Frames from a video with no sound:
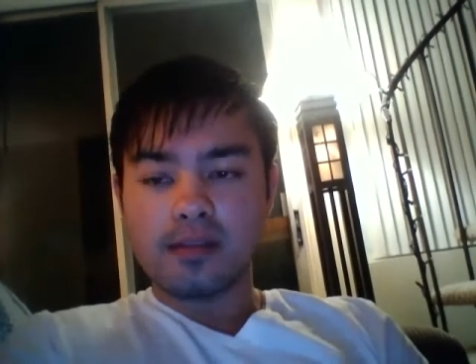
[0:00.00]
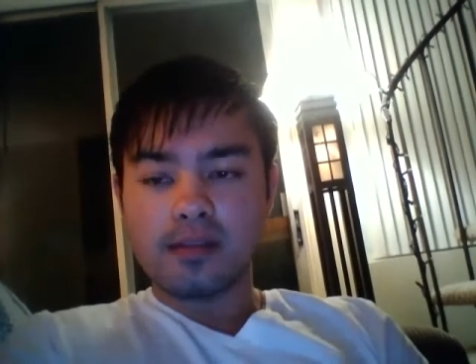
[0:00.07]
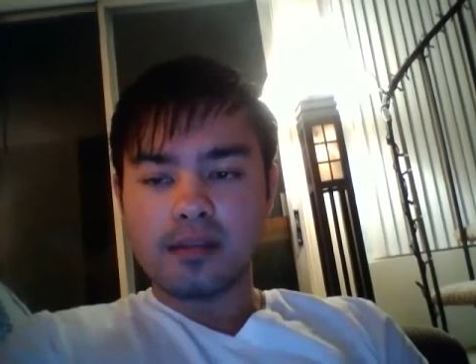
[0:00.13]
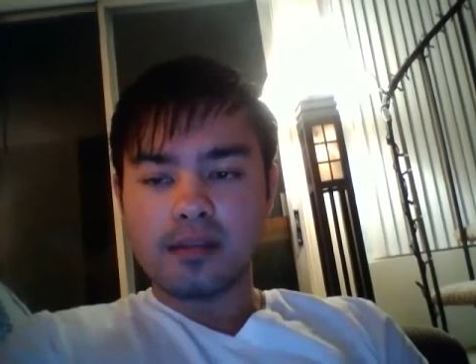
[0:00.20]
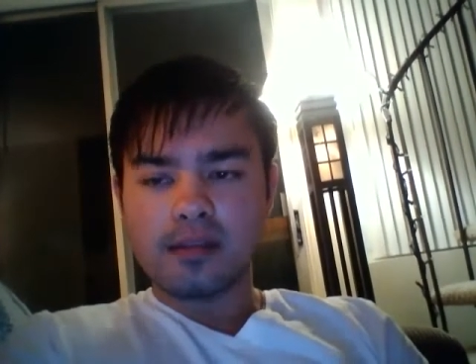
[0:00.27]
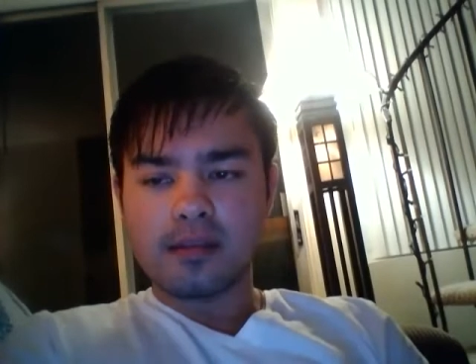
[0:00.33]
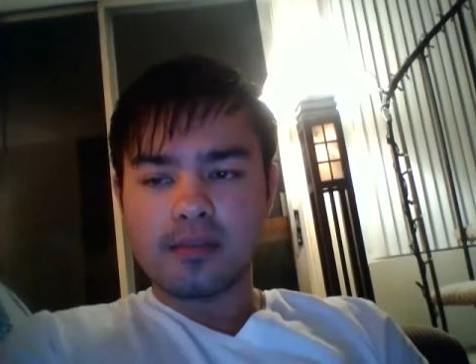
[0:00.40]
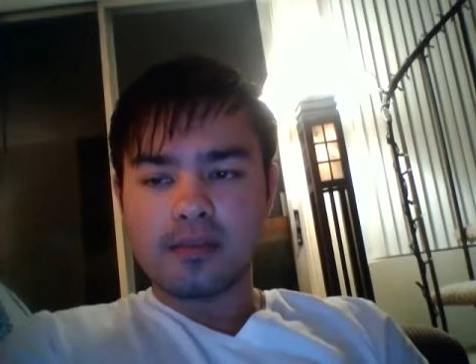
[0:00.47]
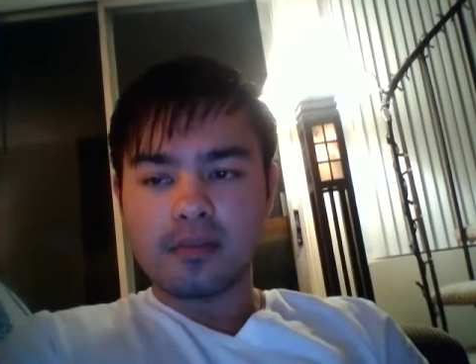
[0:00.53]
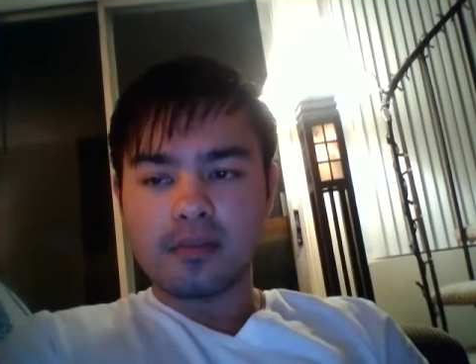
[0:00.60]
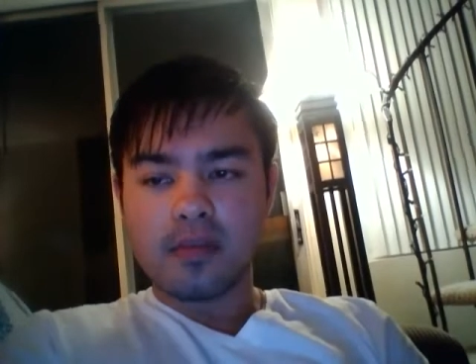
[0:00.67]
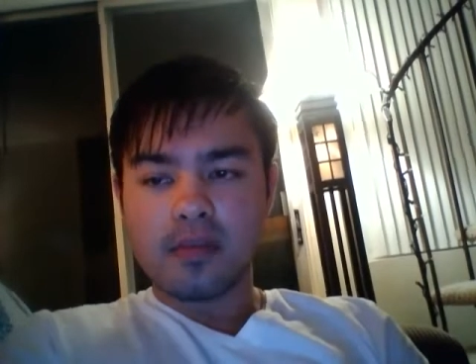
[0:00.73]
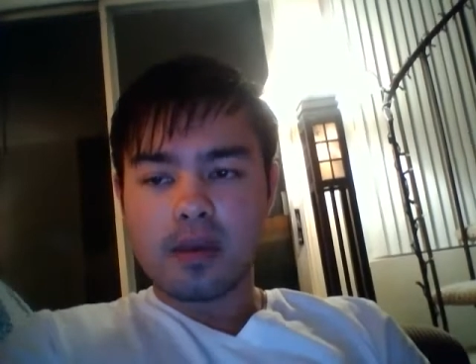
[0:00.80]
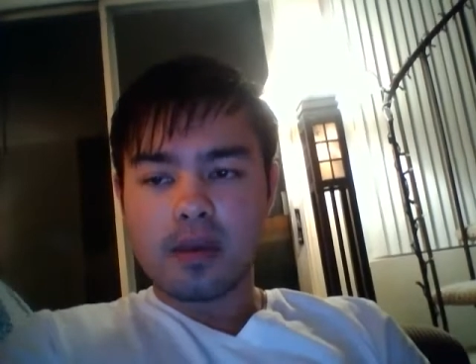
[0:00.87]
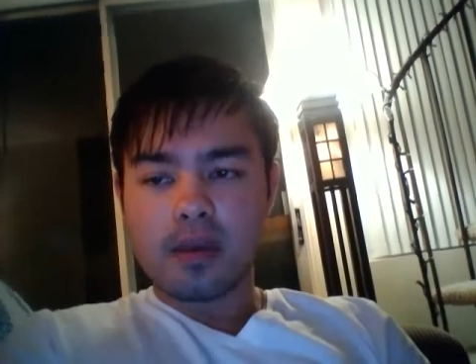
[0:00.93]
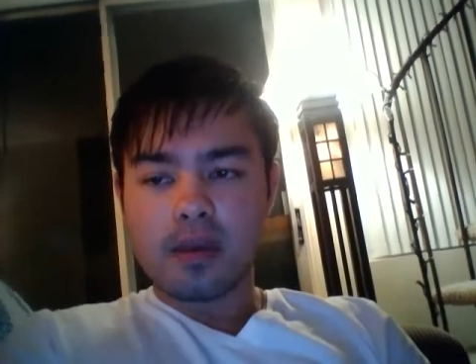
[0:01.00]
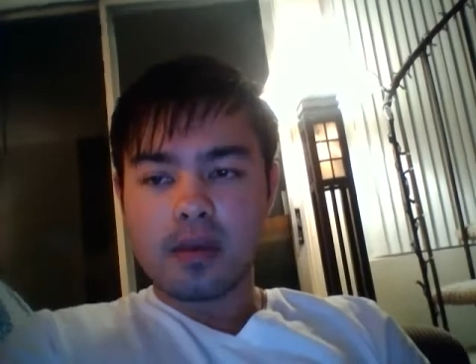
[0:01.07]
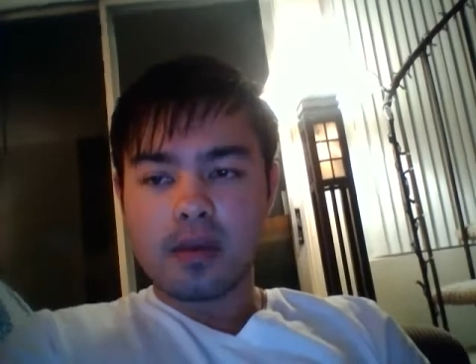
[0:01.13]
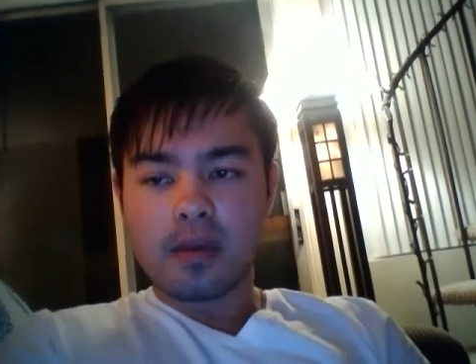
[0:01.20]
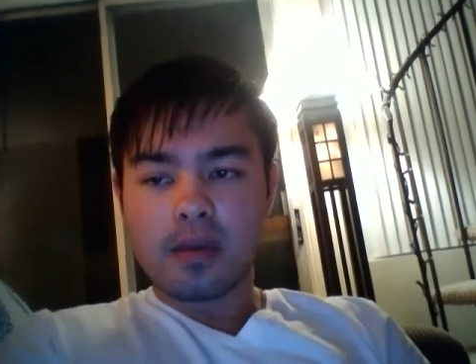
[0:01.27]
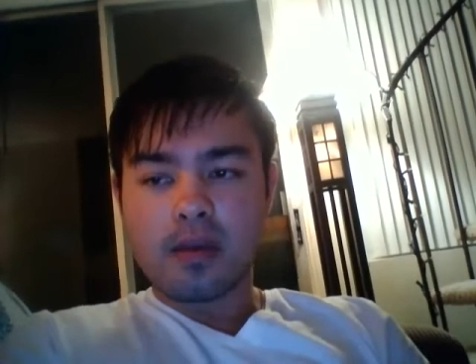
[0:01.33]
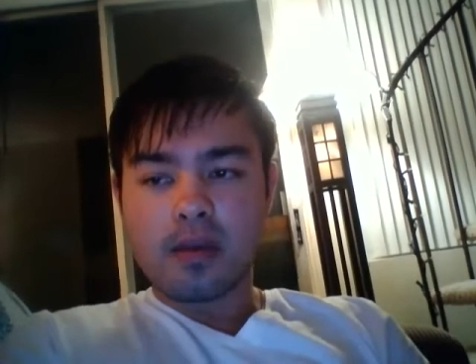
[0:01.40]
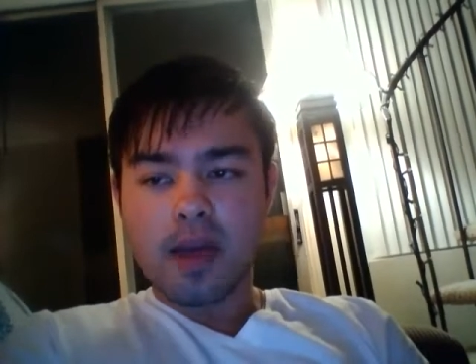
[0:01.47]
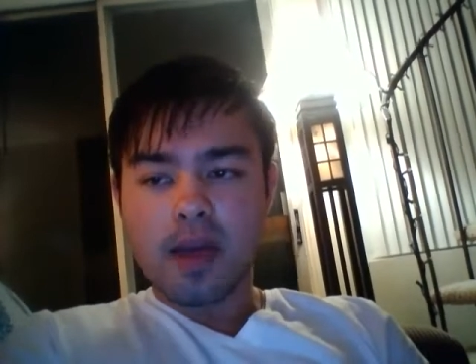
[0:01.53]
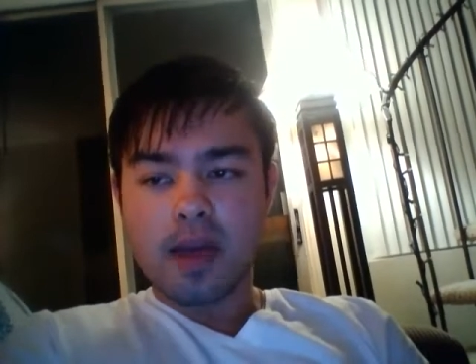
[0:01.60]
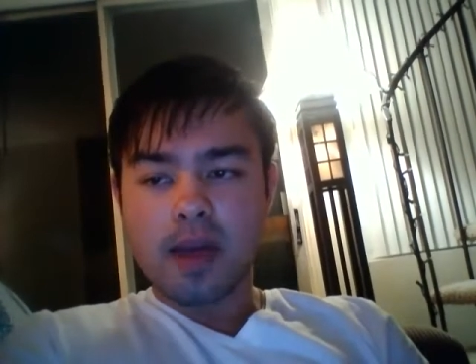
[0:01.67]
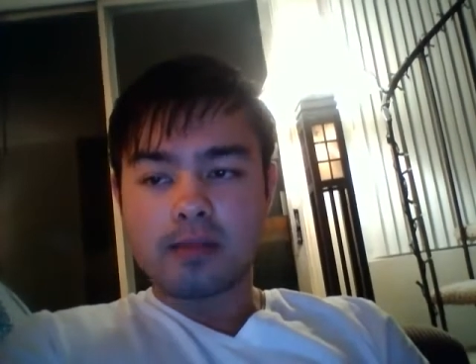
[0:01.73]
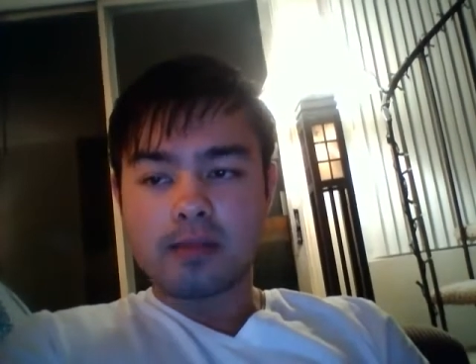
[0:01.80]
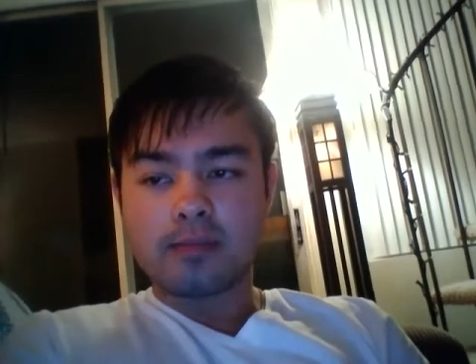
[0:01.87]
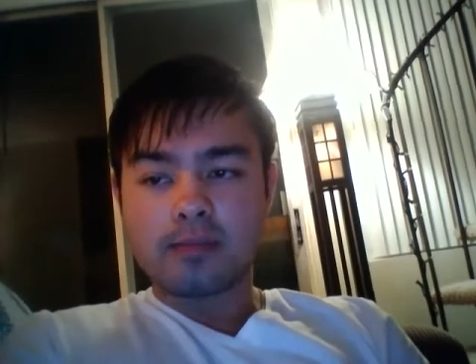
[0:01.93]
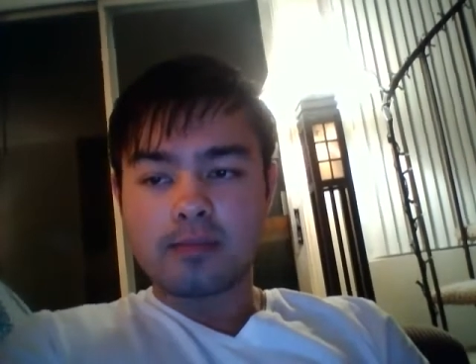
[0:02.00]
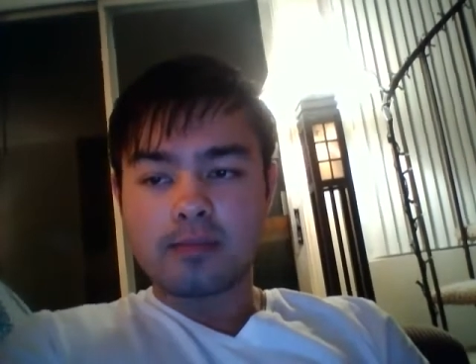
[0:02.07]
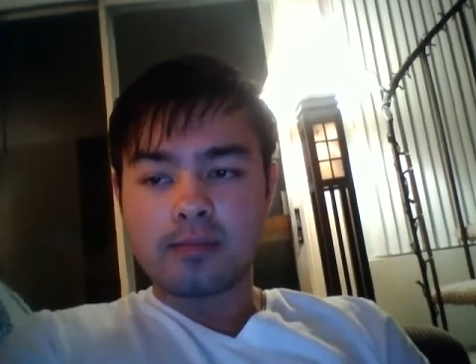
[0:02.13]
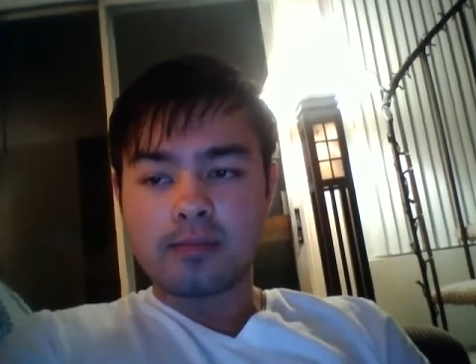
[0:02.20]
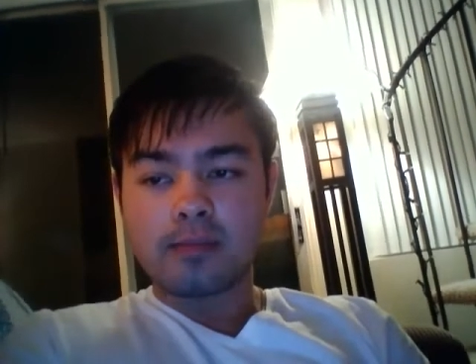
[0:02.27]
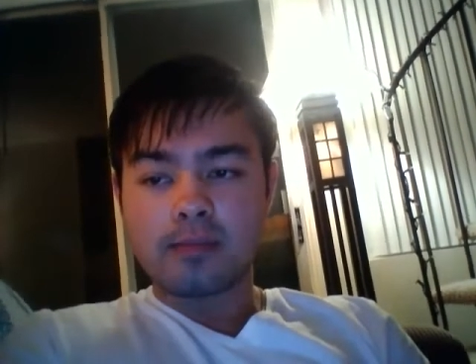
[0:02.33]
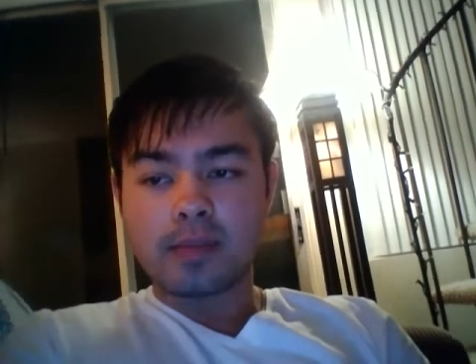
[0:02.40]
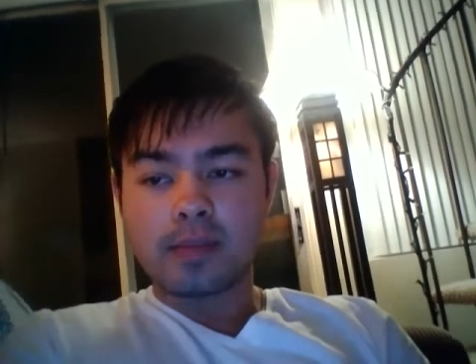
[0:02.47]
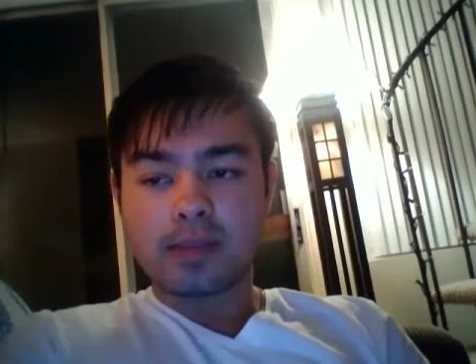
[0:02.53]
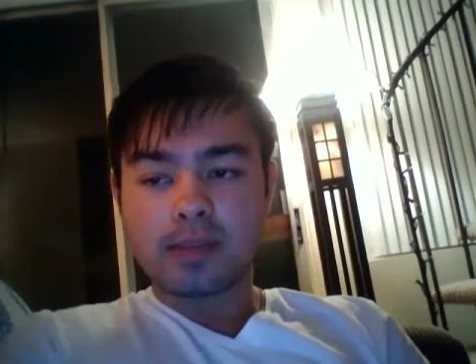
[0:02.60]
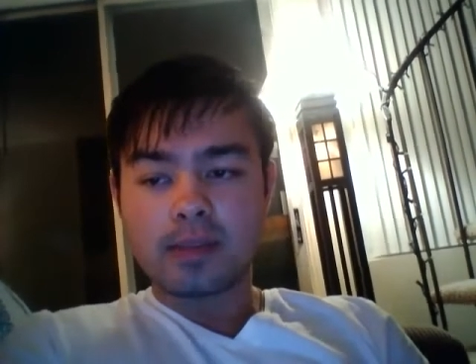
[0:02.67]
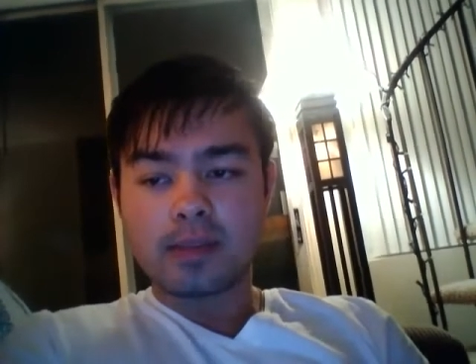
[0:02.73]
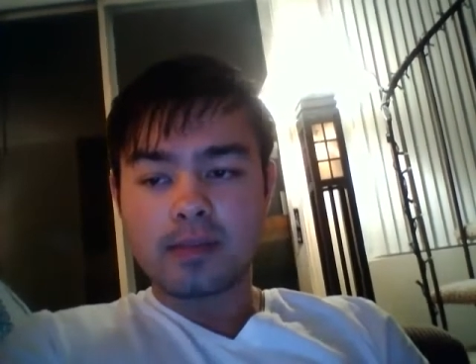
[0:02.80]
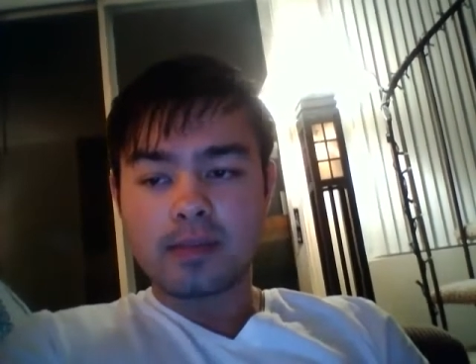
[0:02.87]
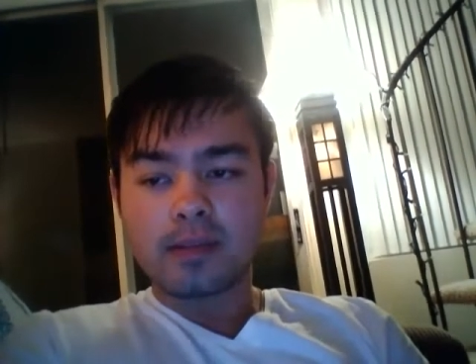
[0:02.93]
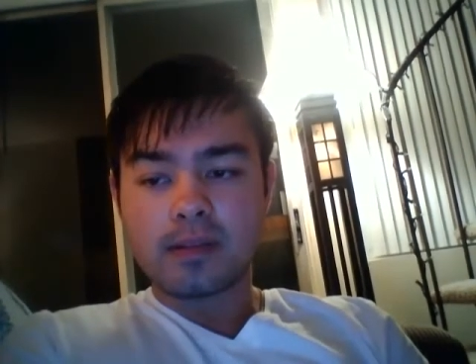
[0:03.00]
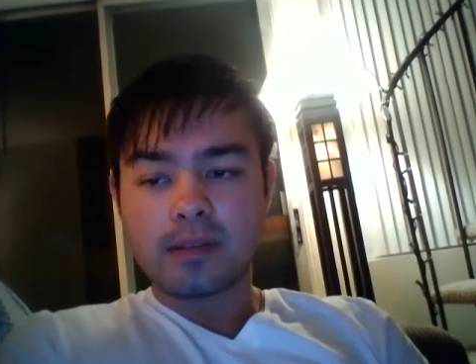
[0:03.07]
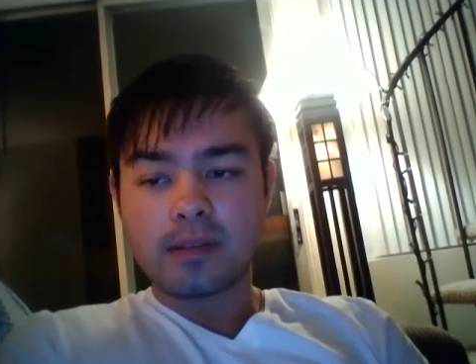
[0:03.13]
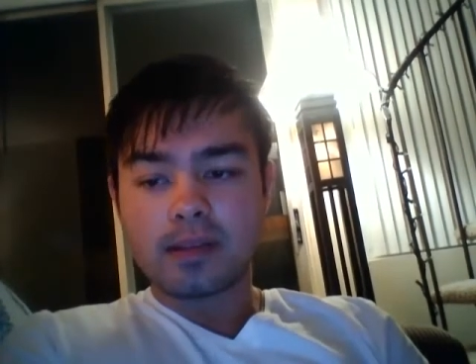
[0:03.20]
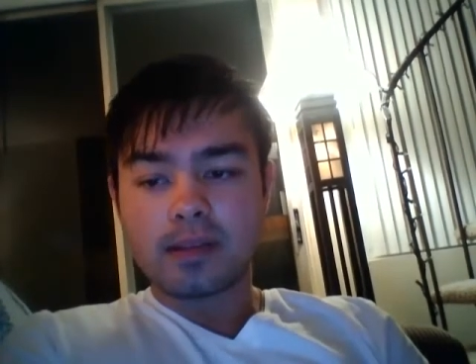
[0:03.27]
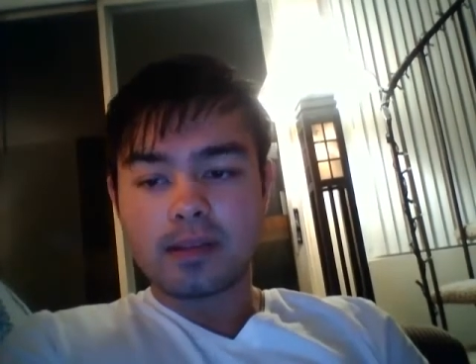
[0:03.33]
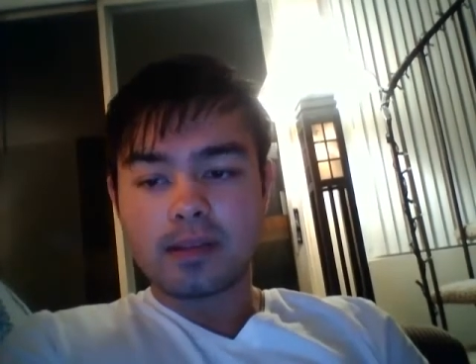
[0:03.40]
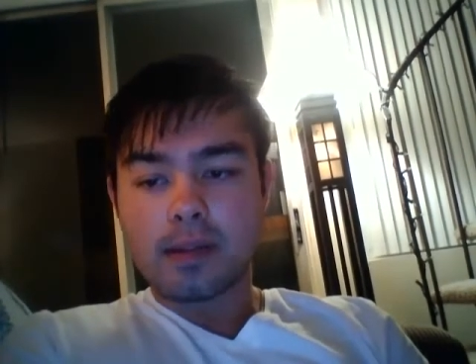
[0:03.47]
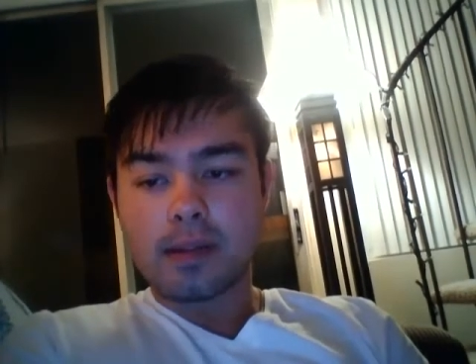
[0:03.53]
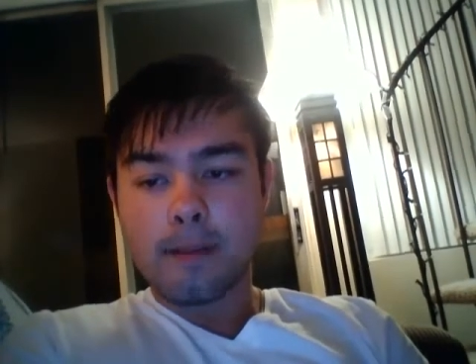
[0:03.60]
Um, Adam is definitely,